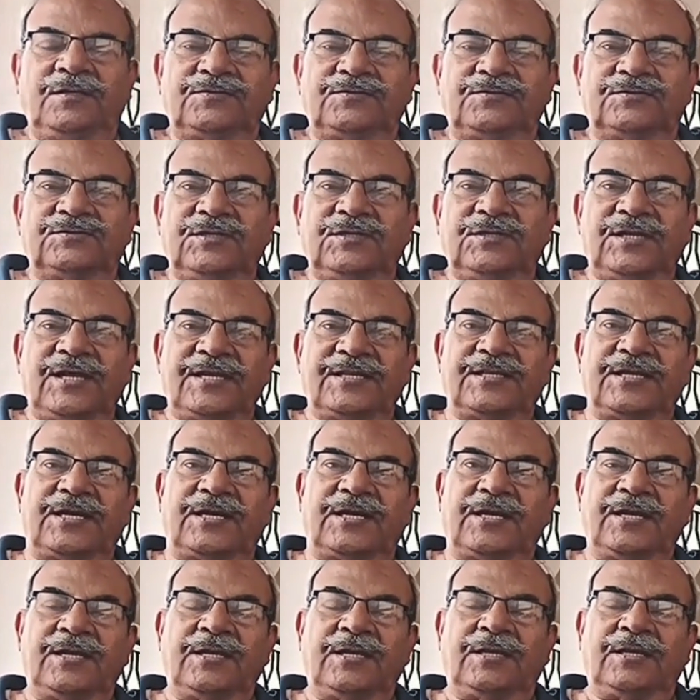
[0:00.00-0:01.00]
So like
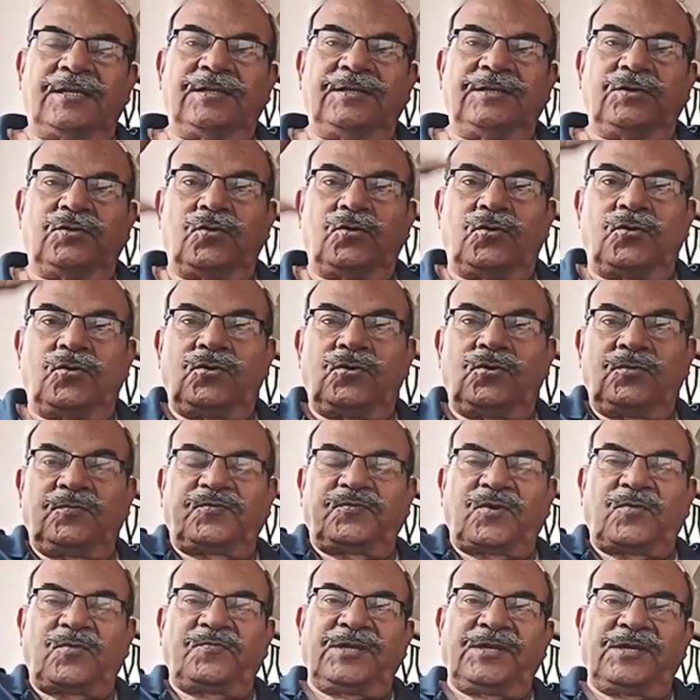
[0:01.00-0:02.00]
that, the
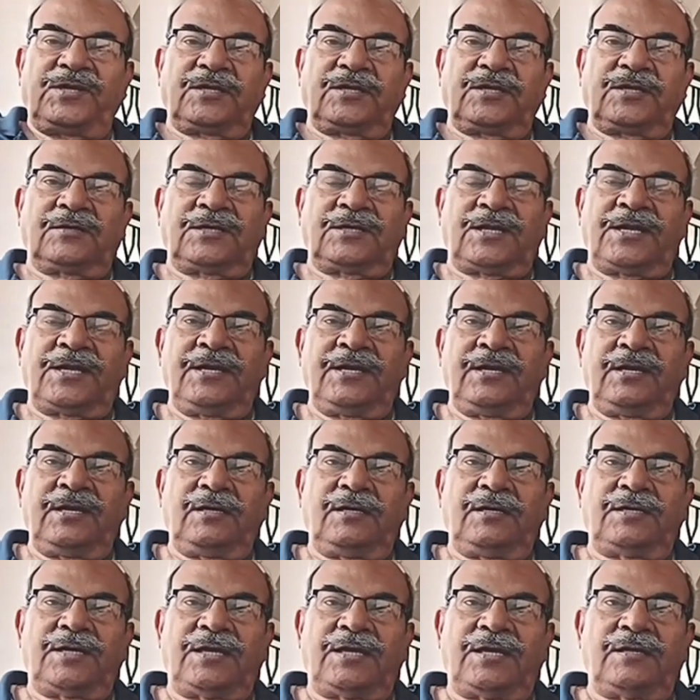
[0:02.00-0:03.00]
whole propeller,
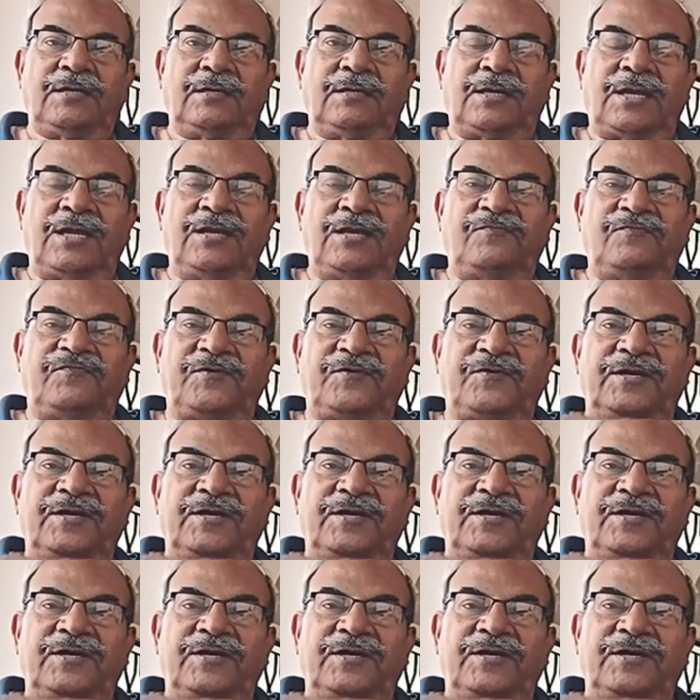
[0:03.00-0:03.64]
9